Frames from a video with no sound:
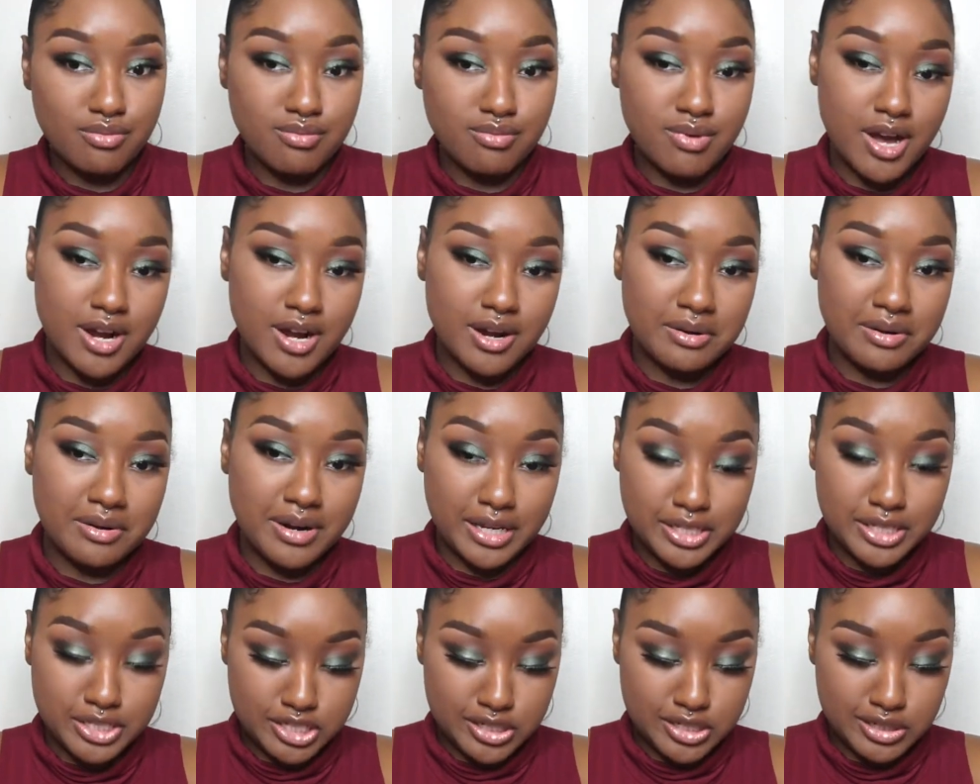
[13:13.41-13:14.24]
why don't
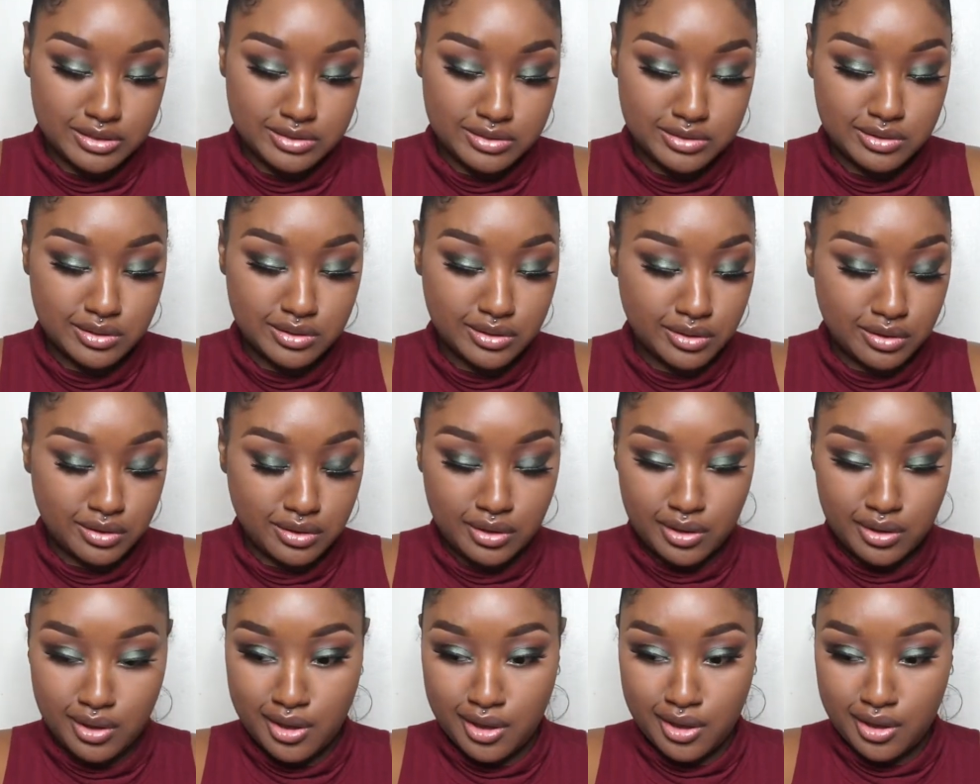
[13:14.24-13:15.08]
I just
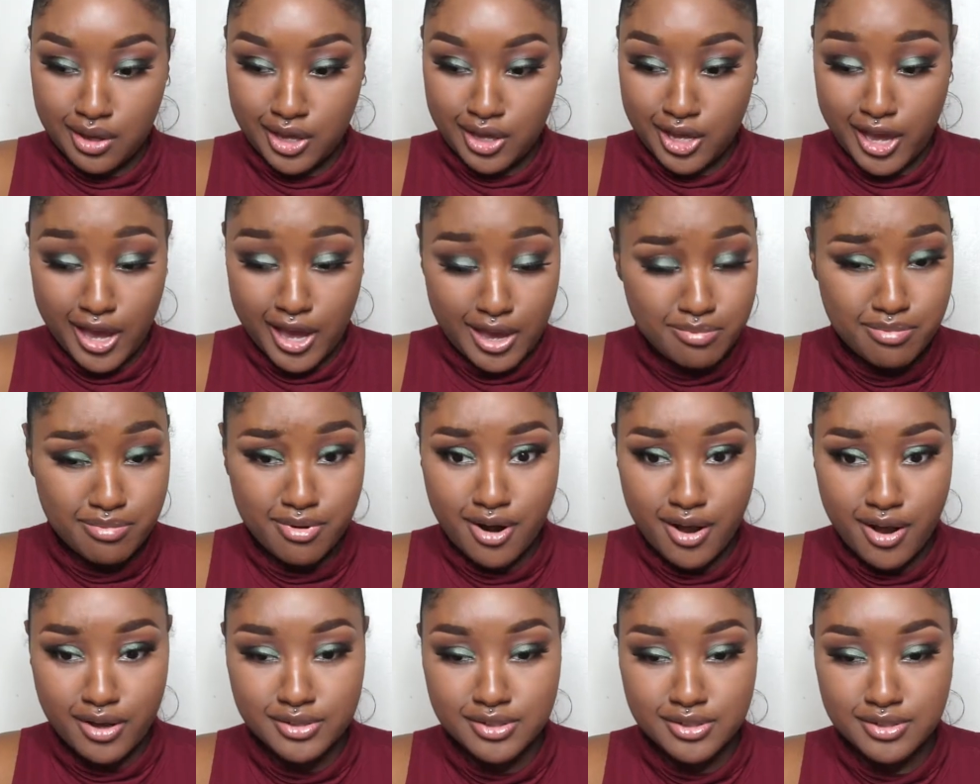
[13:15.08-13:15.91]
get
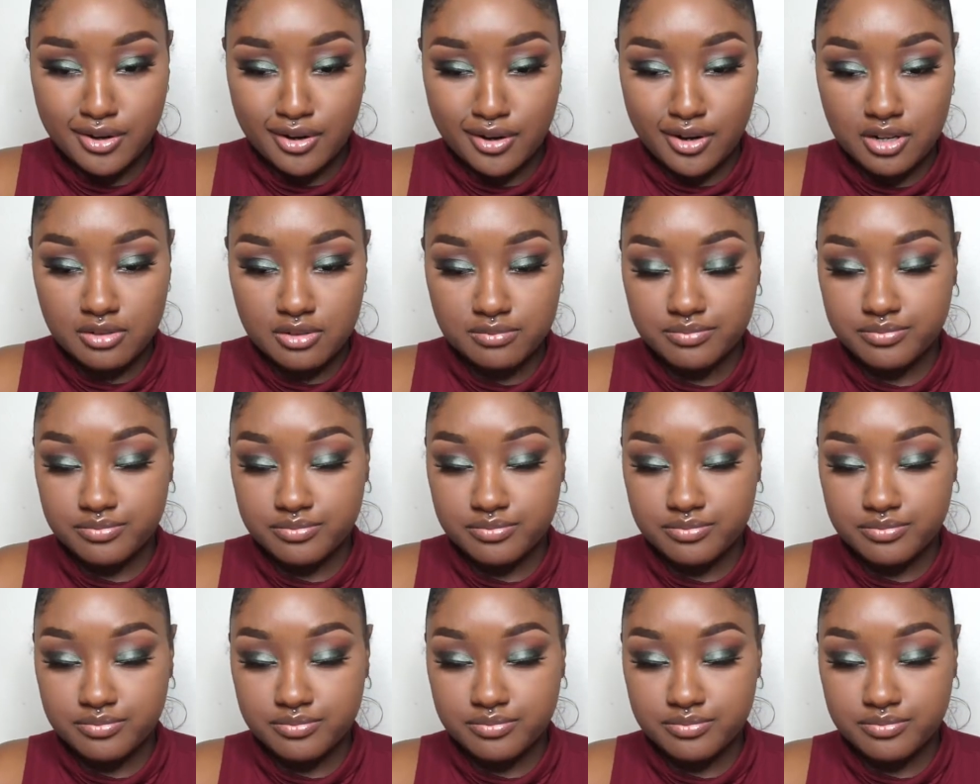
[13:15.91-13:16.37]
bronzer?